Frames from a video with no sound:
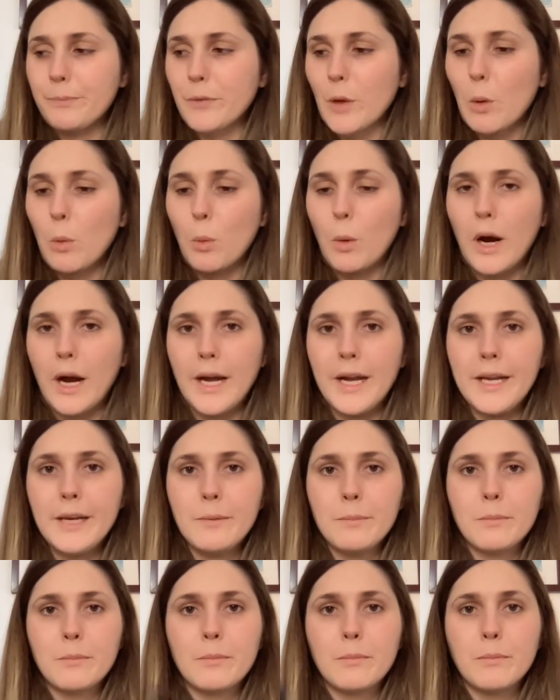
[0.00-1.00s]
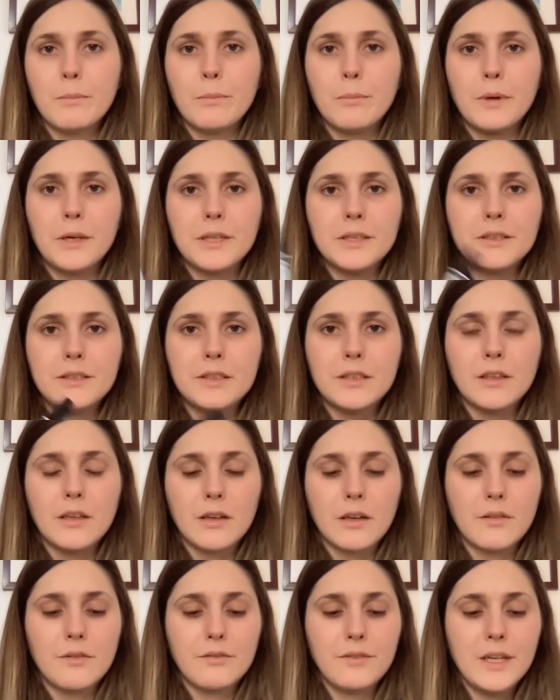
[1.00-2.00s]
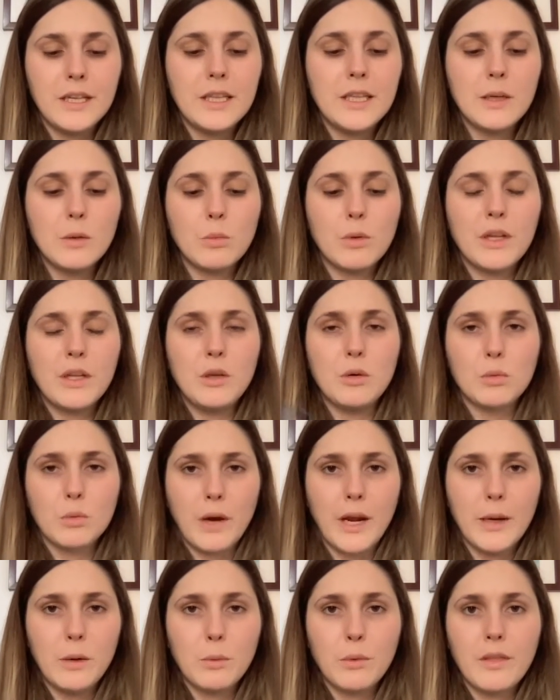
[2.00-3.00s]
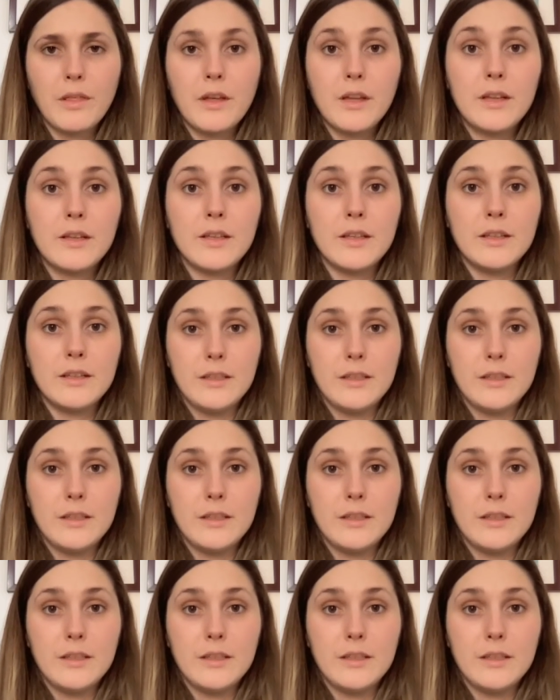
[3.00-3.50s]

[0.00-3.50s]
wide, but the feeling when you write with it,